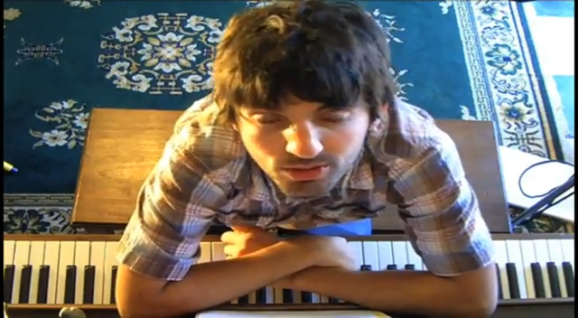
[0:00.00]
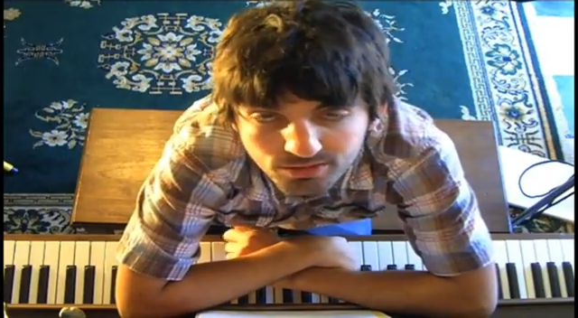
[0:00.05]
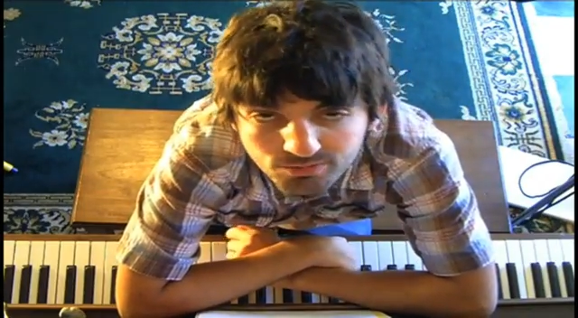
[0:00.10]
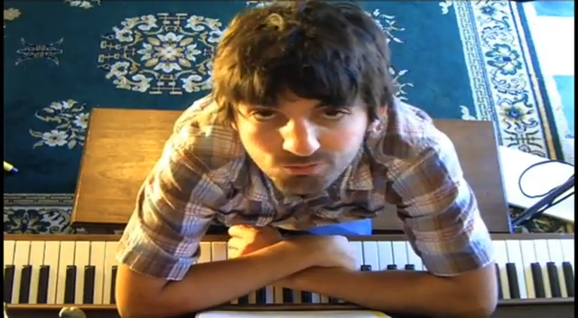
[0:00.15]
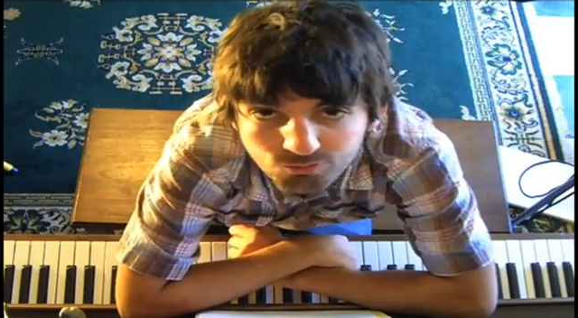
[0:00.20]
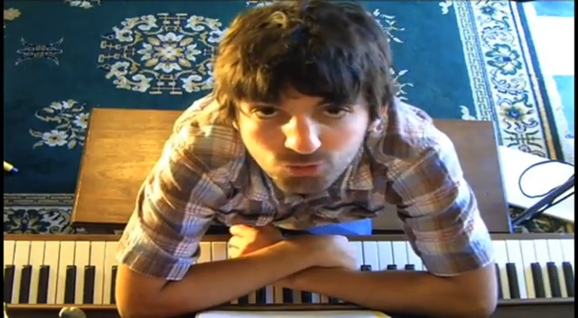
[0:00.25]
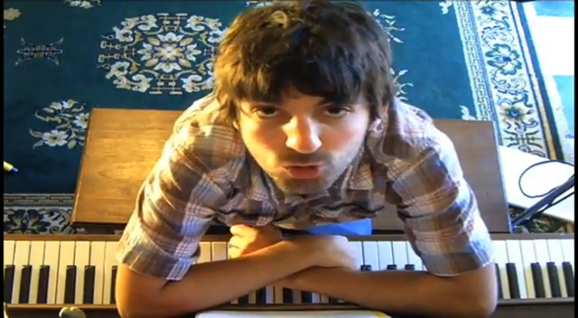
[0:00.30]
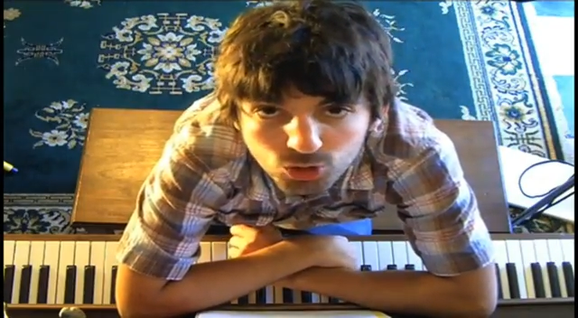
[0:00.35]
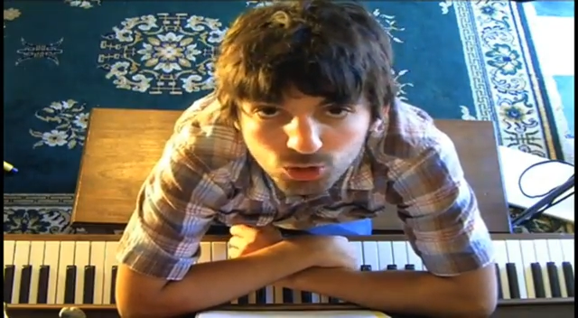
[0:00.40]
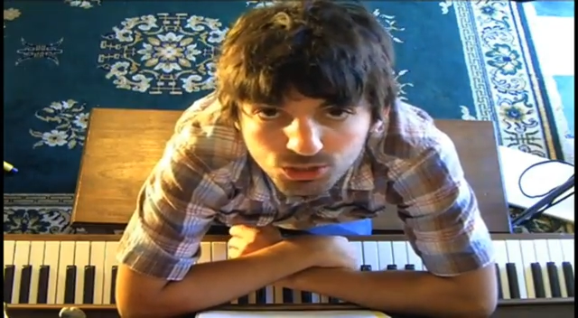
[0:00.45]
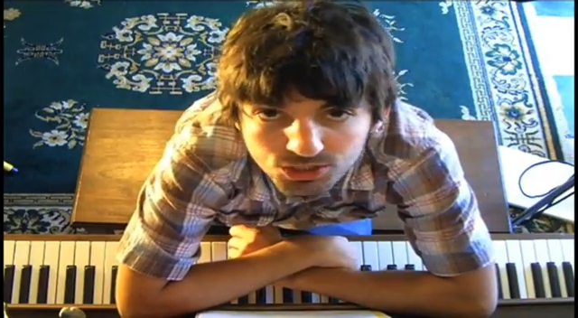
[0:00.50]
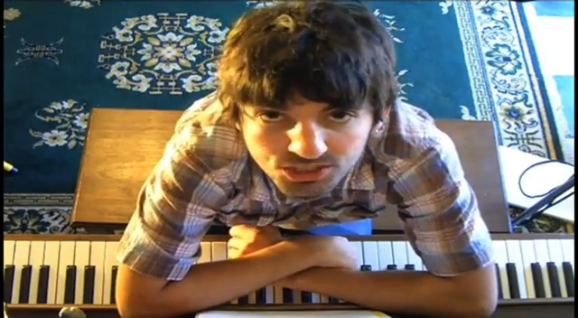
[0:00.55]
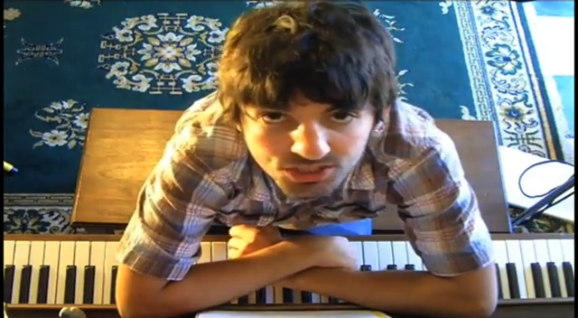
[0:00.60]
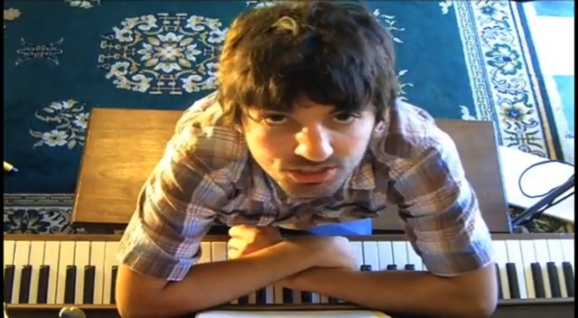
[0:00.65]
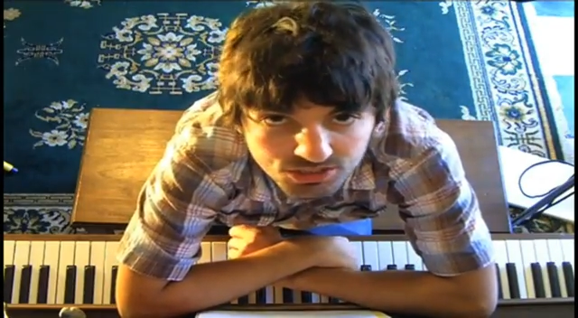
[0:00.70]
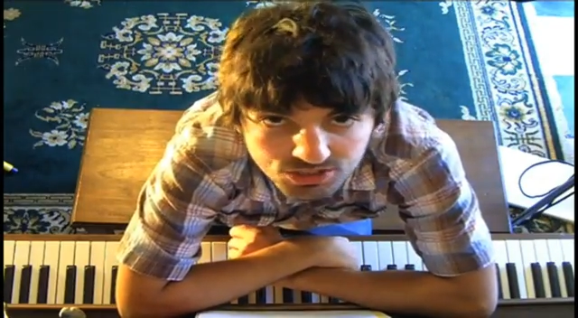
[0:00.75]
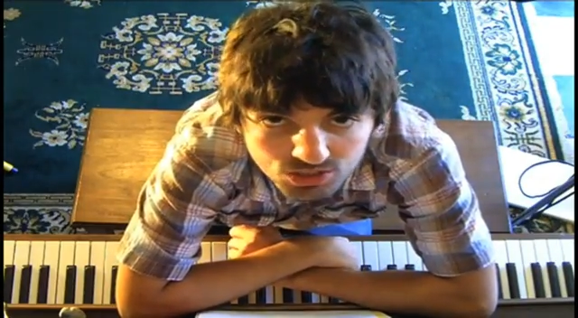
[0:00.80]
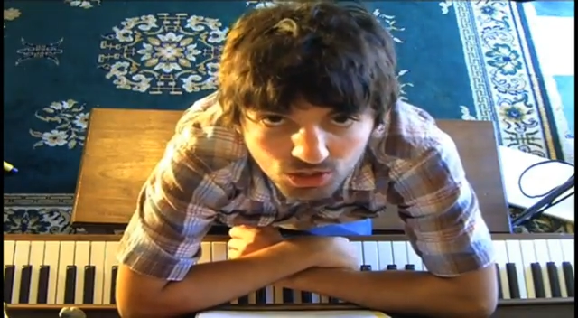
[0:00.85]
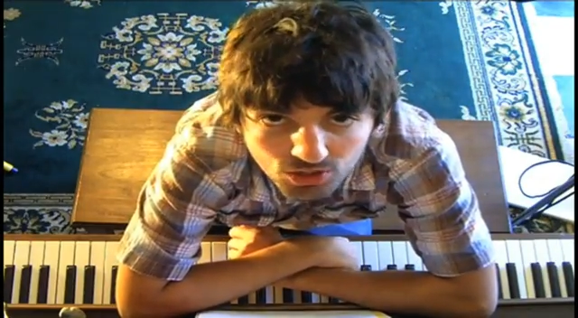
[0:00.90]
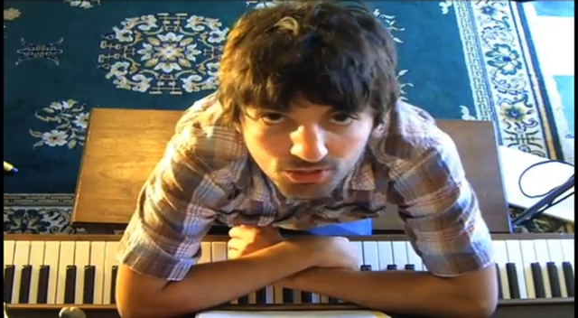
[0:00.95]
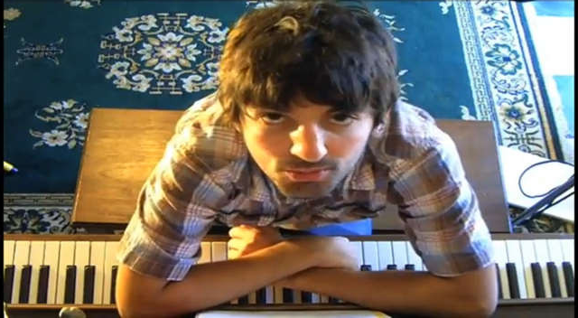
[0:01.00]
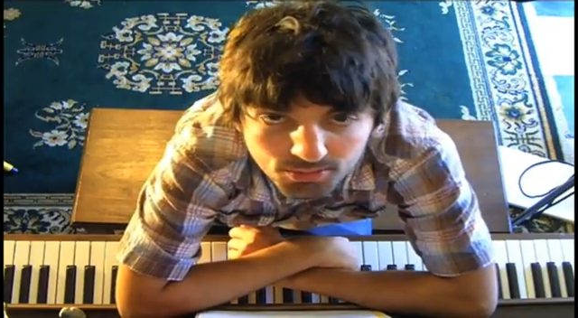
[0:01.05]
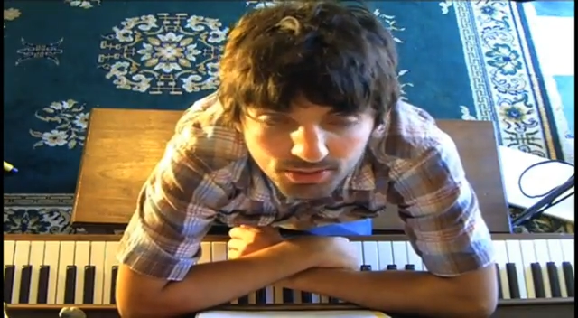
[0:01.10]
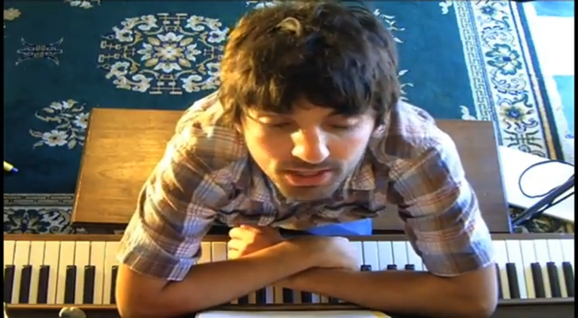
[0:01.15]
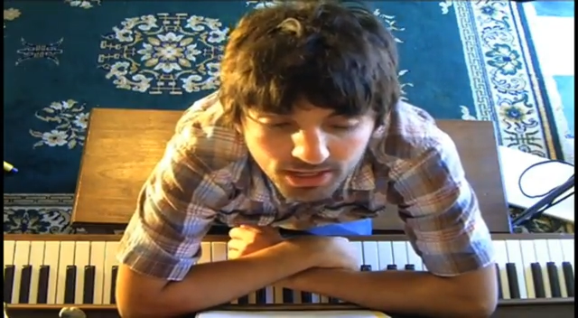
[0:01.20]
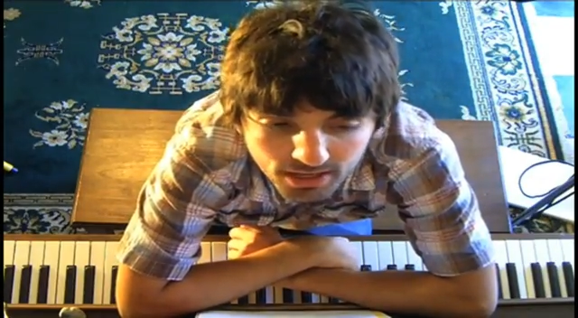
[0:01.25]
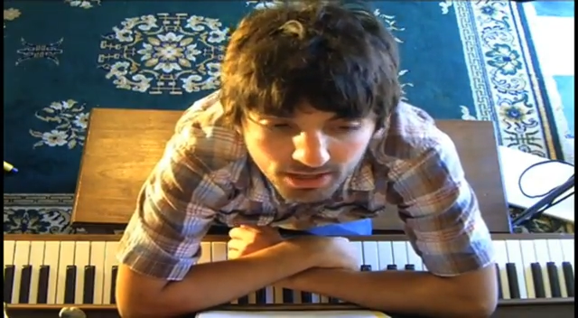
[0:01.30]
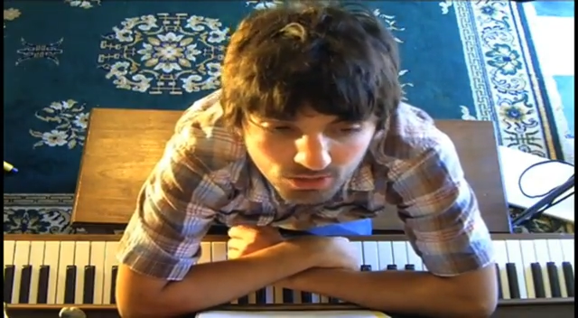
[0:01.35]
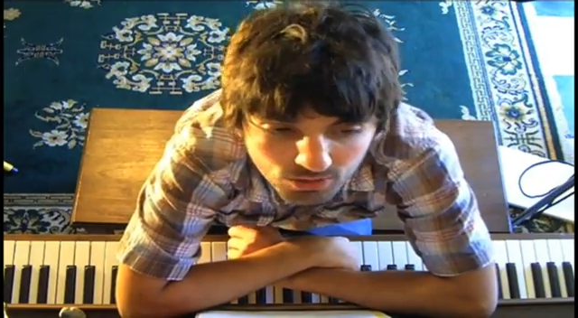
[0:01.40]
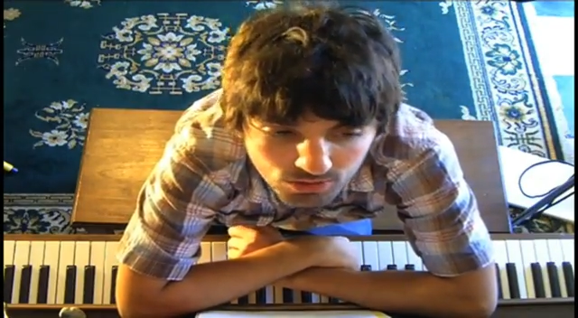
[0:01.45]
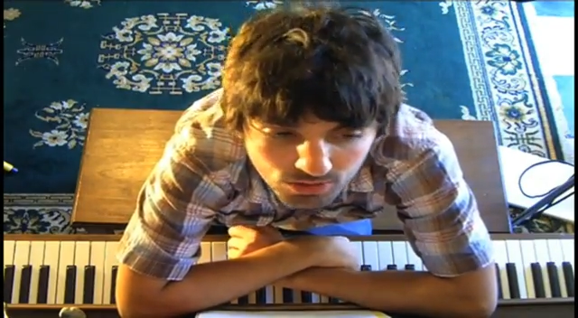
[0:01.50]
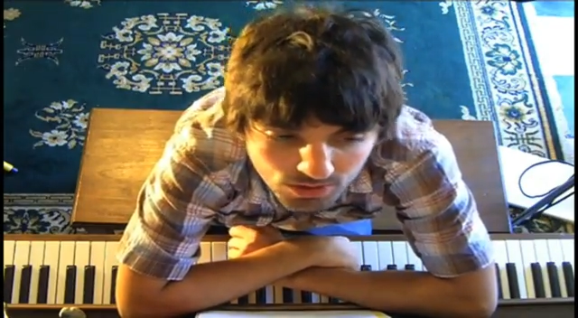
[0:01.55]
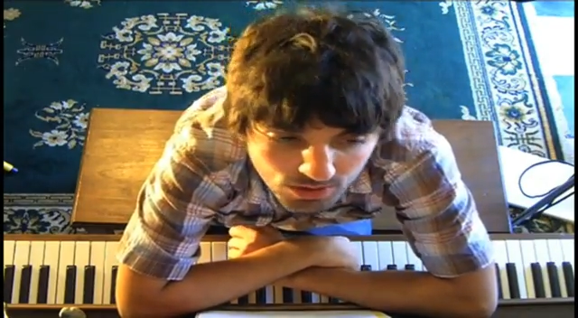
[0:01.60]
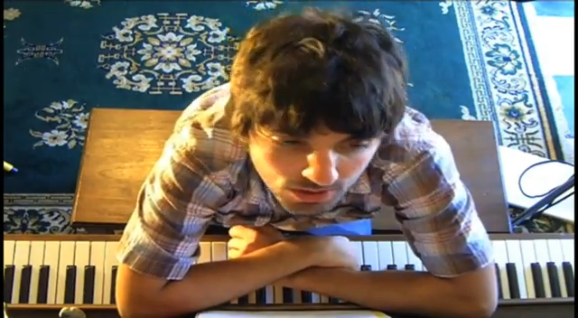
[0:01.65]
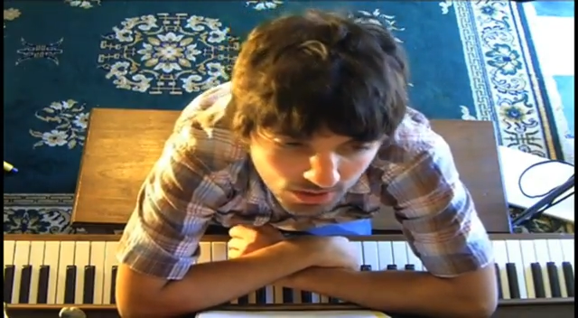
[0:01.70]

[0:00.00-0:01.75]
inversions on the piano.